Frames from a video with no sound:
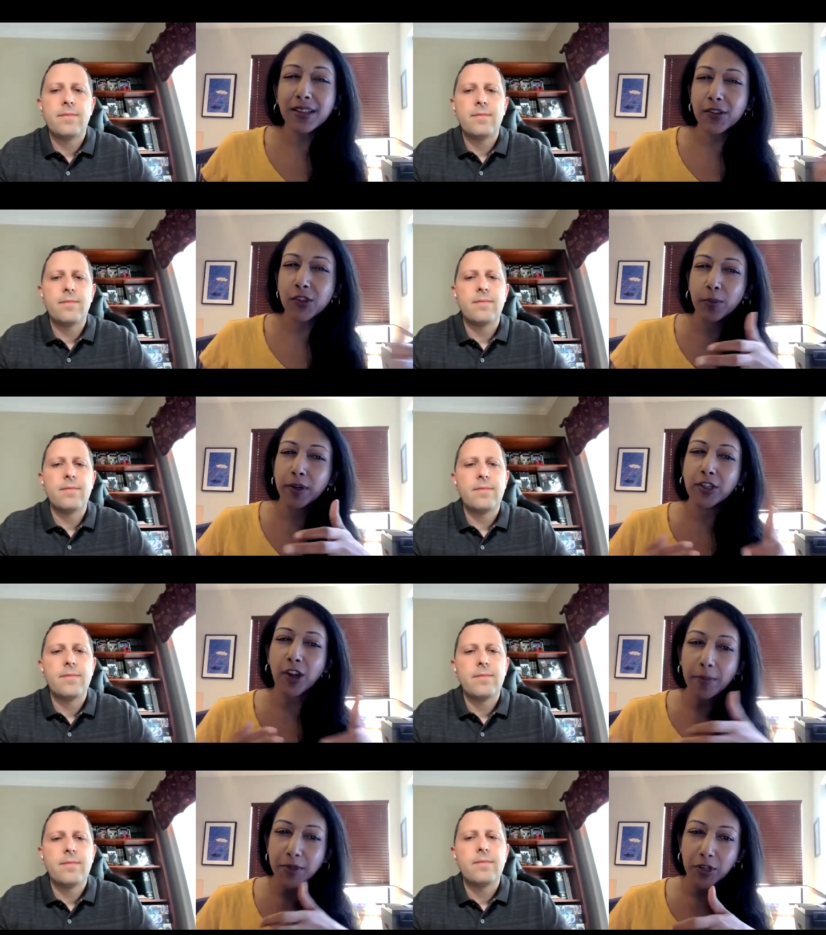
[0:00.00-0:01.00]
Speaker 1: the consumer
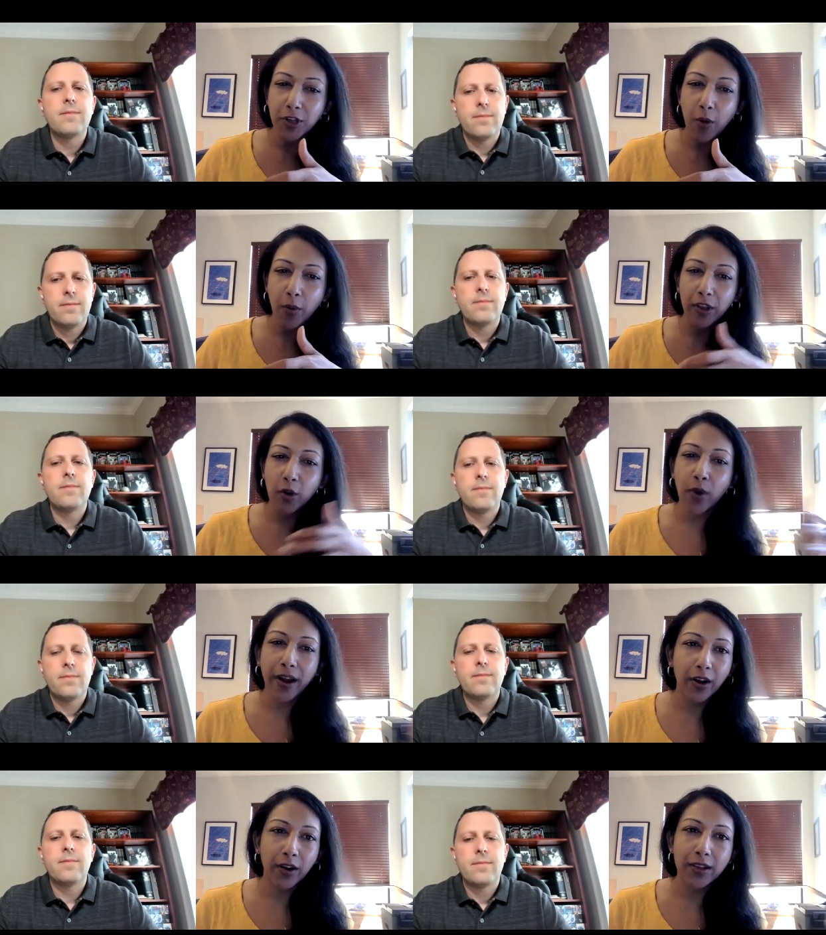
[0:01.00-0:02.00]
adoption going? You know,
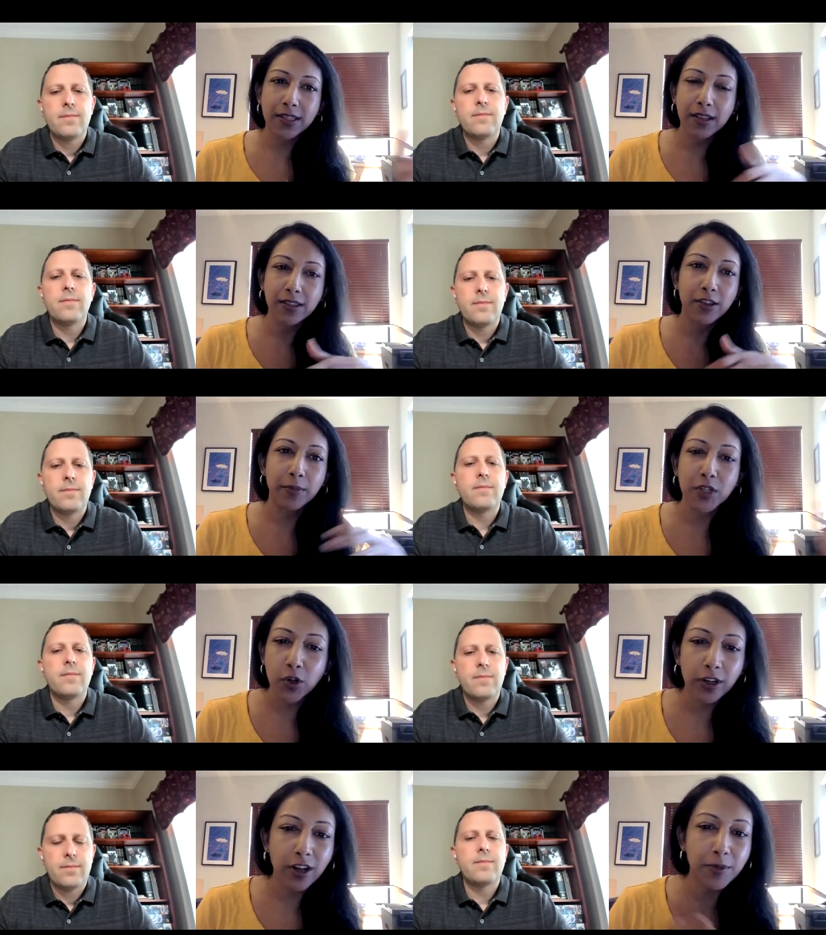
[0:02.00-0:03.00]
what areas is there
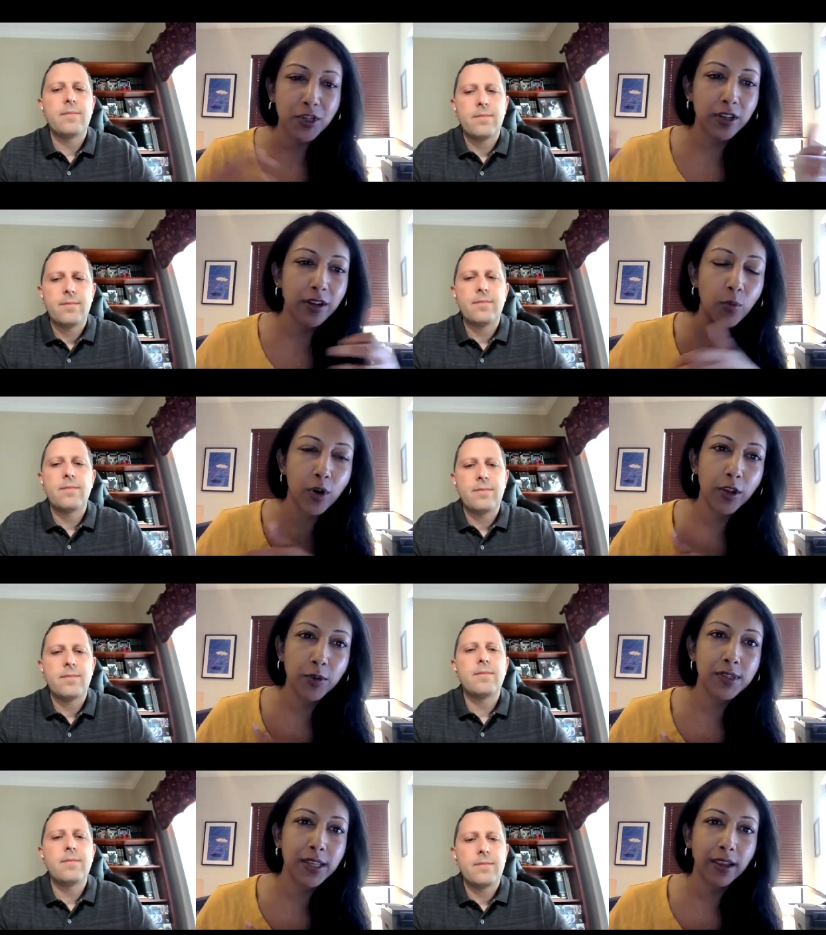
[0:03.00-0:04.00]
mature adoption, and where are
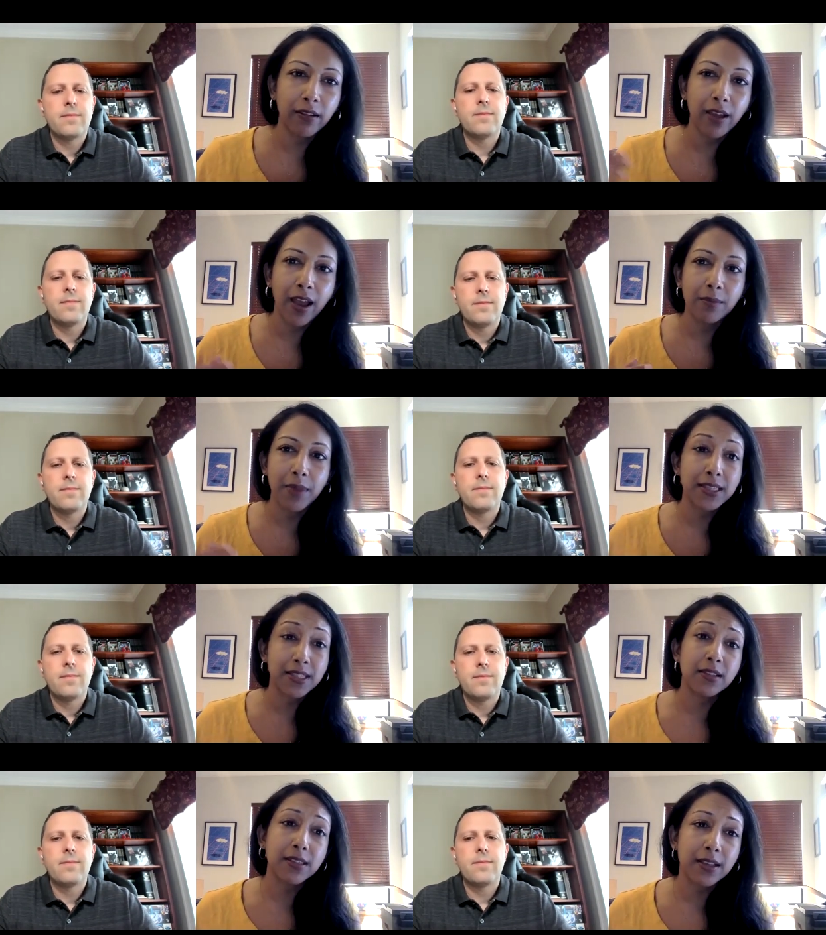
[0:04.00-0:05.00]
you seeing um,
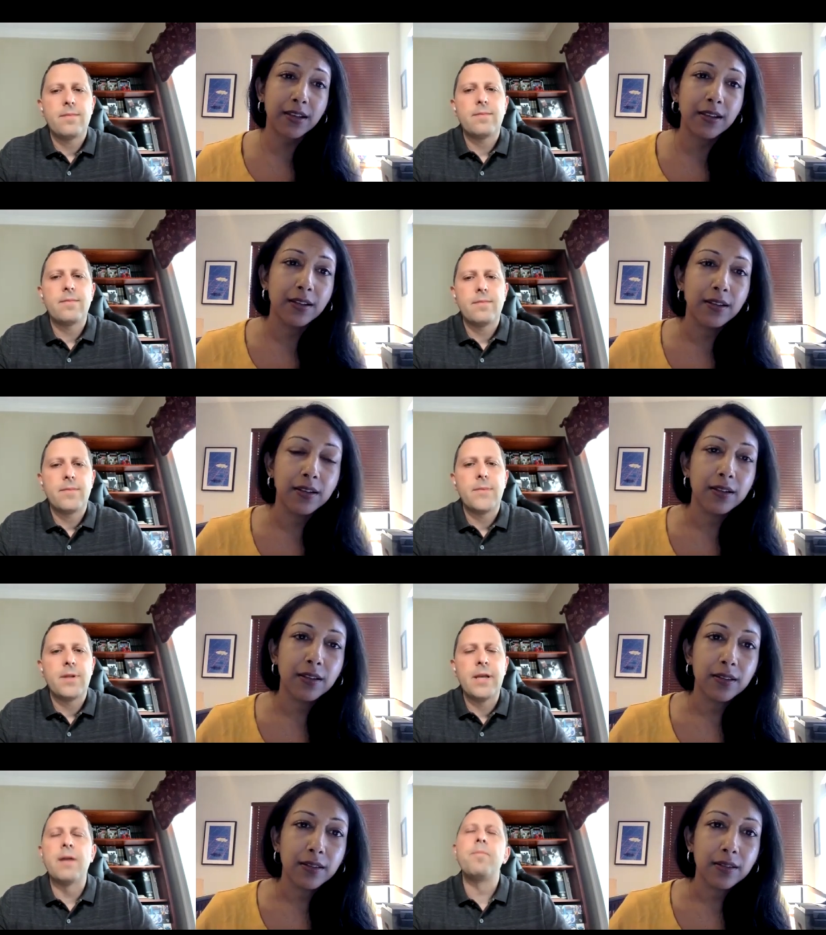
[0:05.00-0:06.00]
hesitancy?
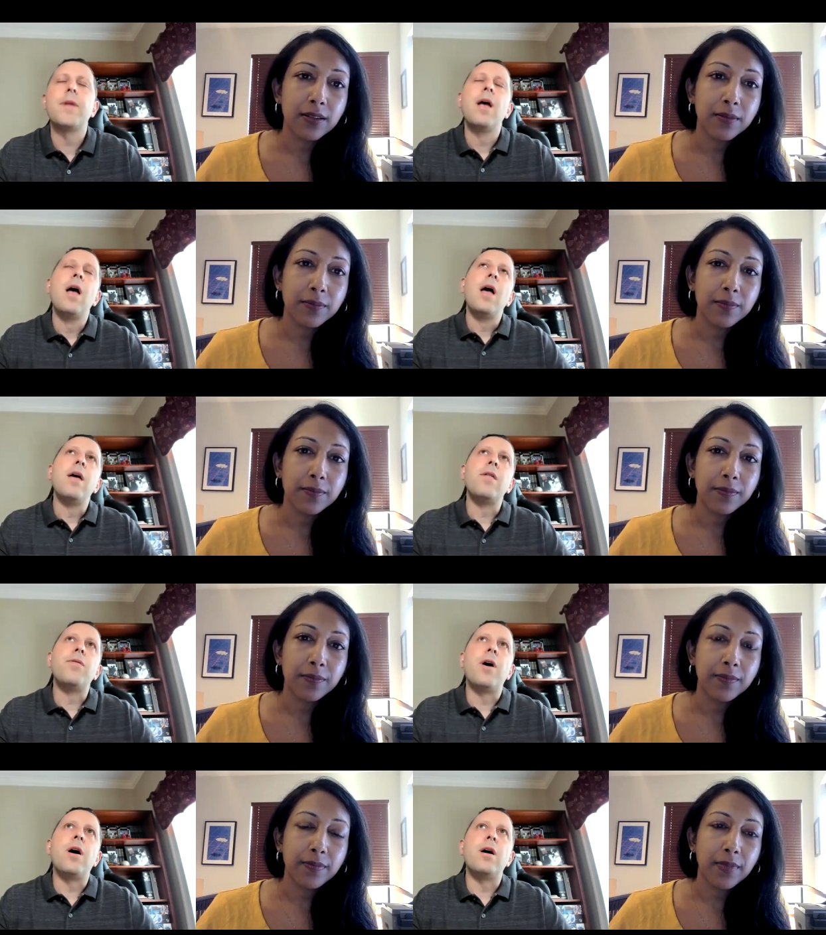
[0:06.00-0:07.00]
Speaker 2: Yeah,
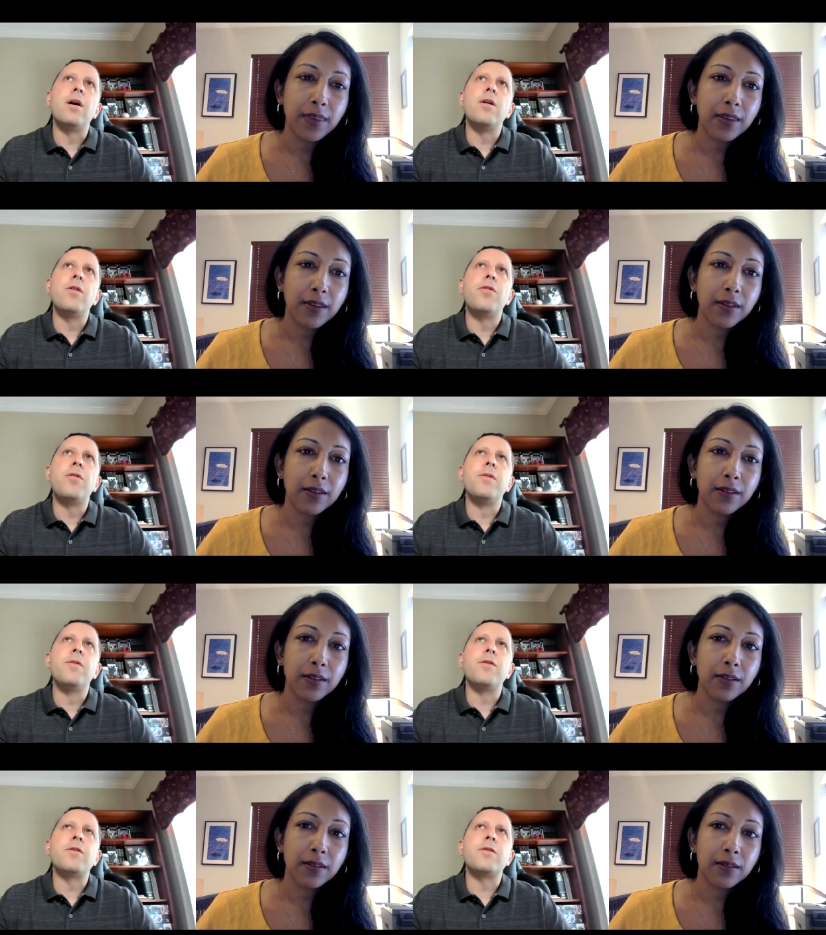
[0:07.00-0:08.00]
the
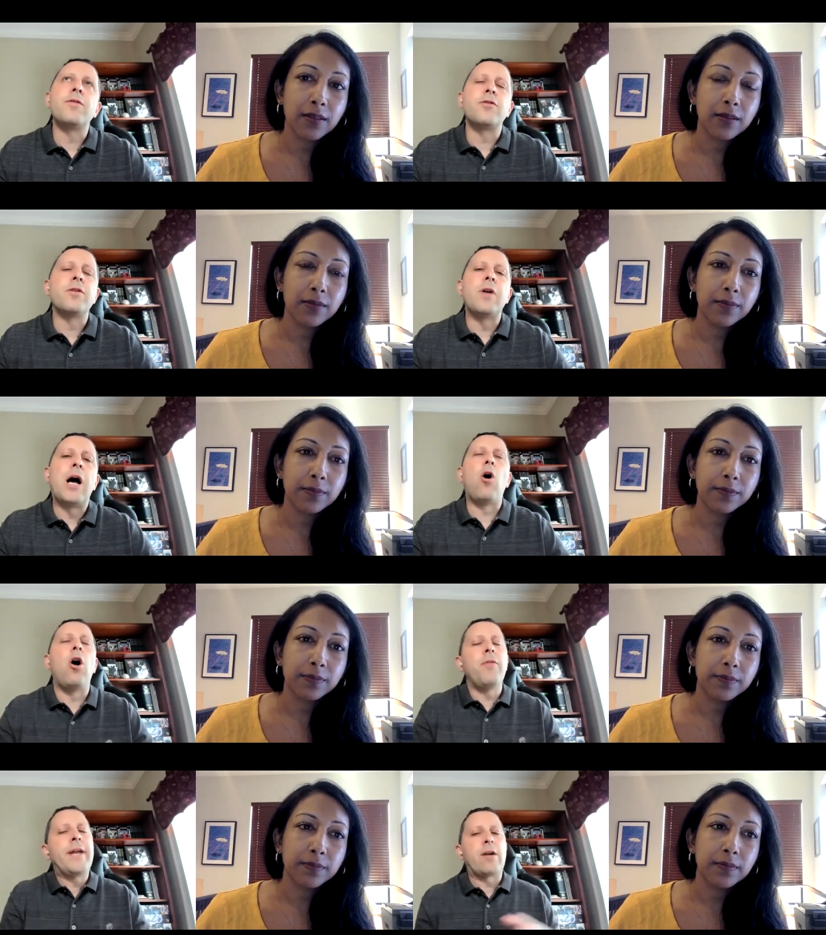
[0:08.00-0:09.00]
there there
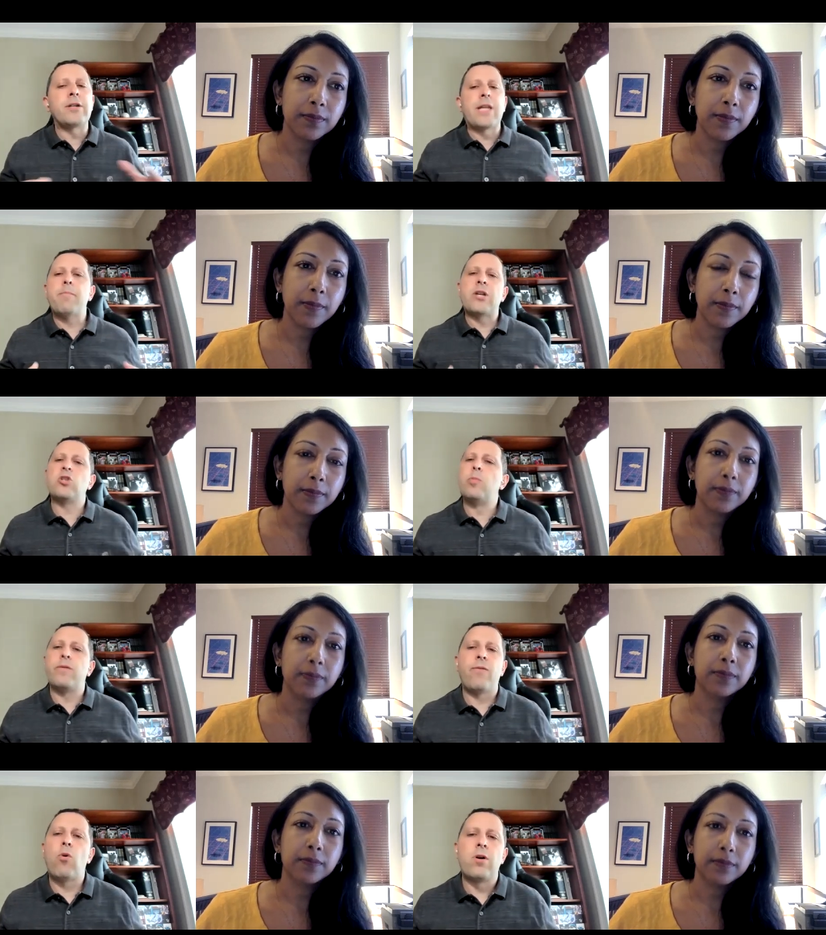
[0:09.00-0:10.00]
all the areas I
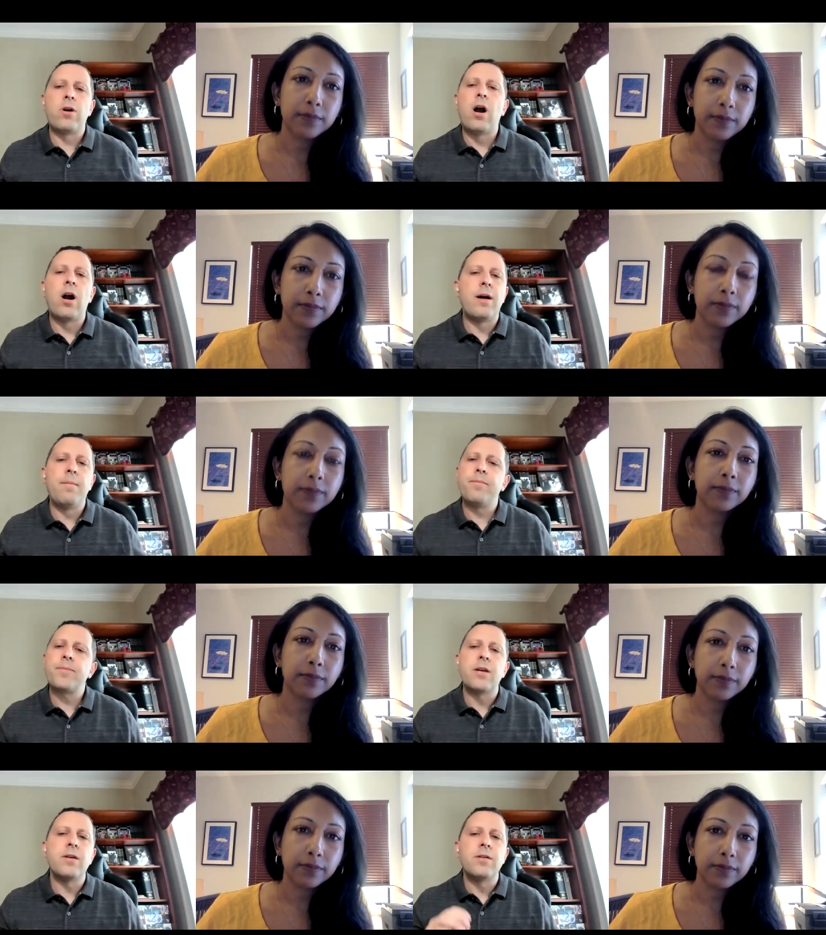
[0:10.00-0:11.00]
mentioned before,
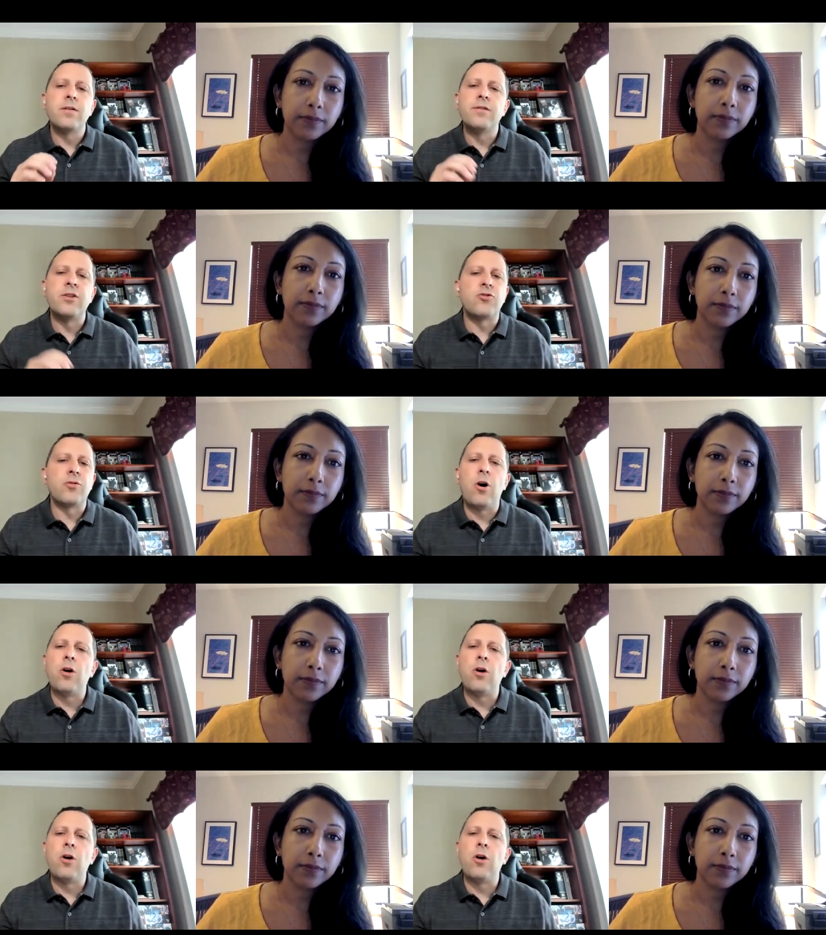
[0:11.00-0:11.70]
um, digital,